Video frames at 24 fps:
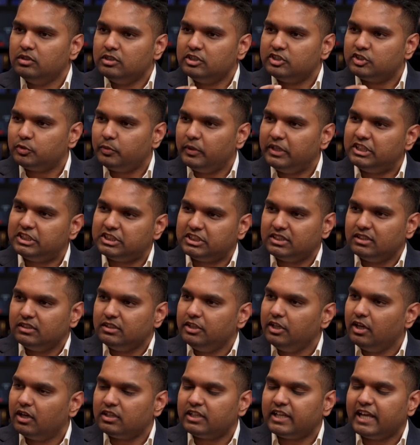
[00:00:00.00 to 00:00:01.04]
switch
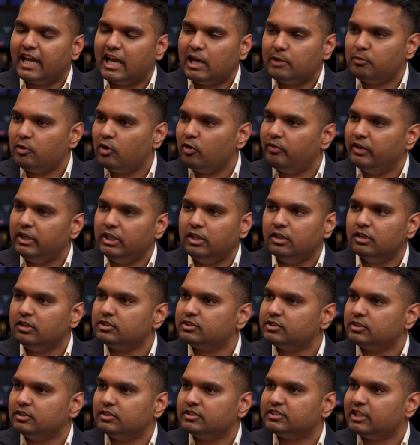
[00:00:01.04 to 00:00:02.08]
your tab or windows
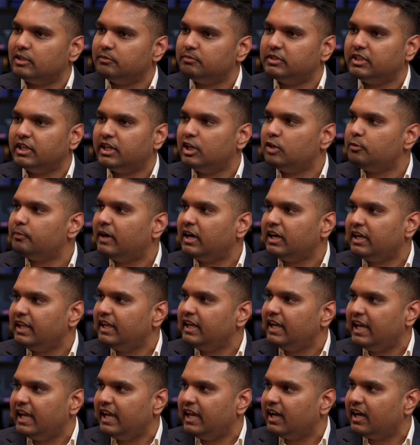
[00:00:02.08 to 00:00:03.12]
to some third-party
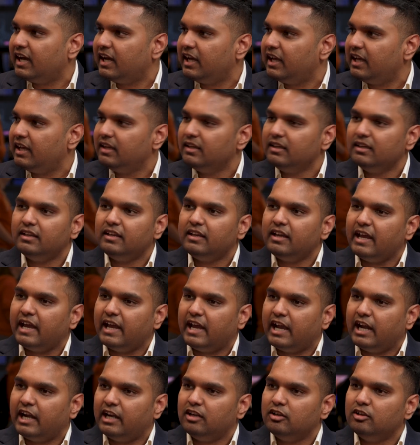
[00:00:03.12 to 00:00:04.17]
A I
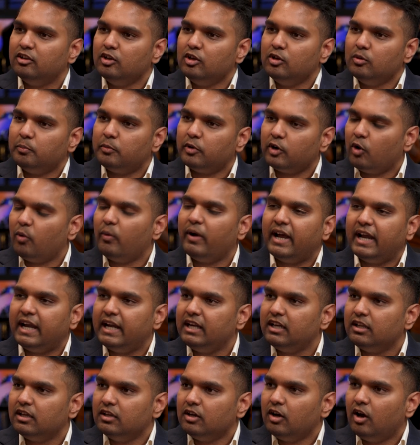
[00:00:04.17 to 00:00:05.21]
and
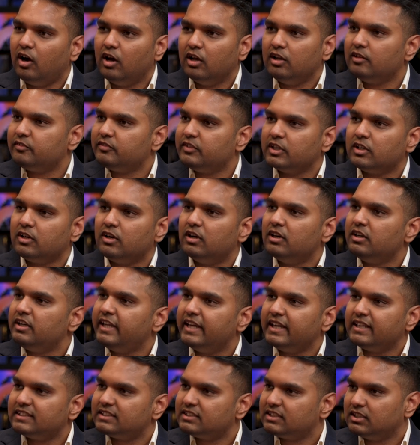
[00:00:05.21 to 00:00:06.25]
provide all of the
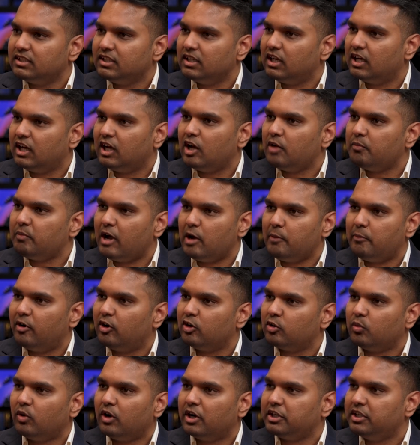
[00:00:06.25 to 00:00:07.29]
context uh,
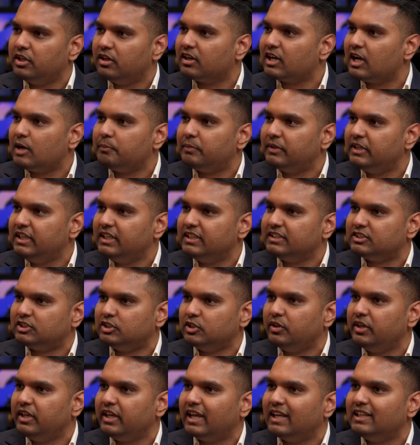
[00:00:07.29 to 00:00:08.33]
about what your company is
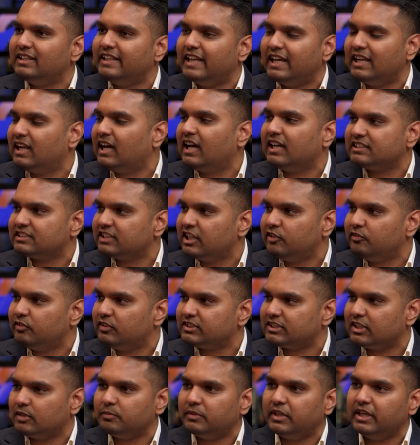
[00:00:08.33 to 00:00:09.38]
doing and then ask it for
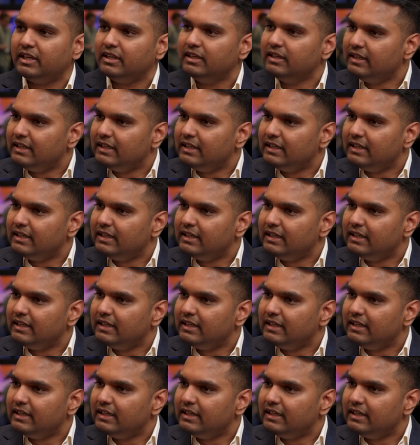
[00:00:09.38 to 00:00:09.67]
something,